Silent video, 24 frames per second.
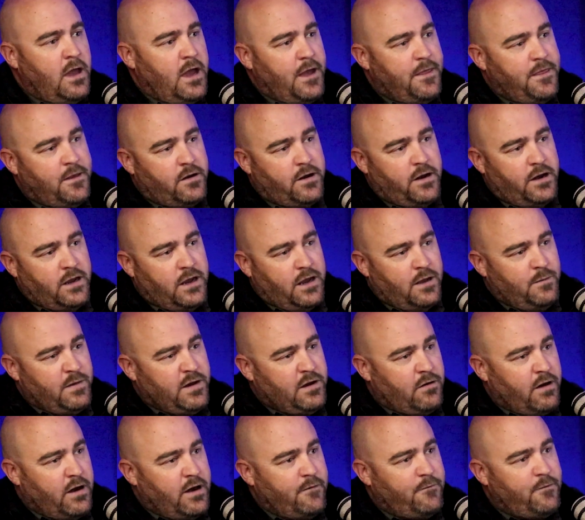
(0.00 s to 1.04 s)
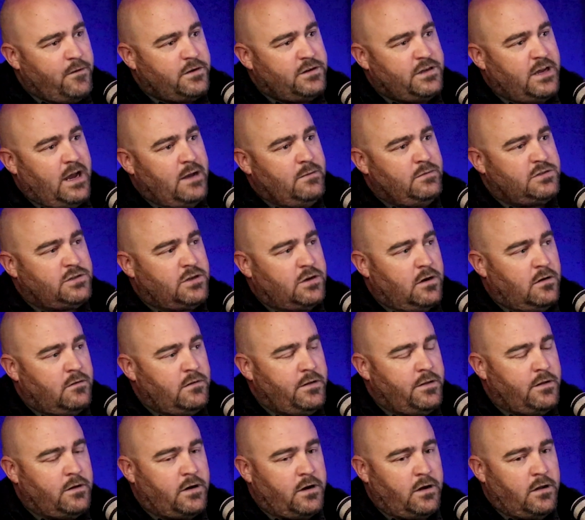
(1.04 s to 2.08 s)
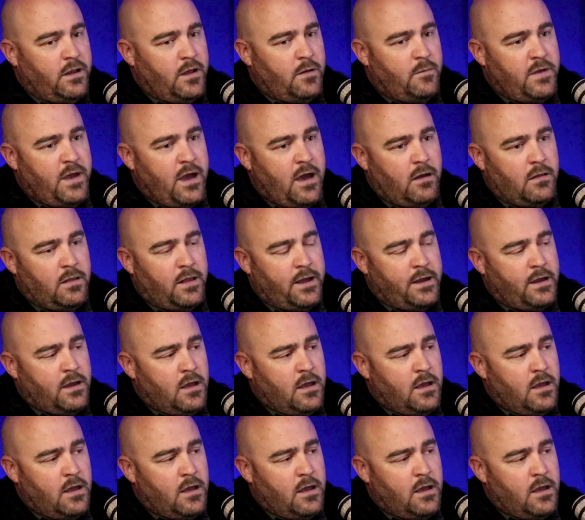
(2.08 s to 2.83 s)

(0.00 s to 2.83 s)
and they're going to give me credit for time served, and they're going to let me out. Like,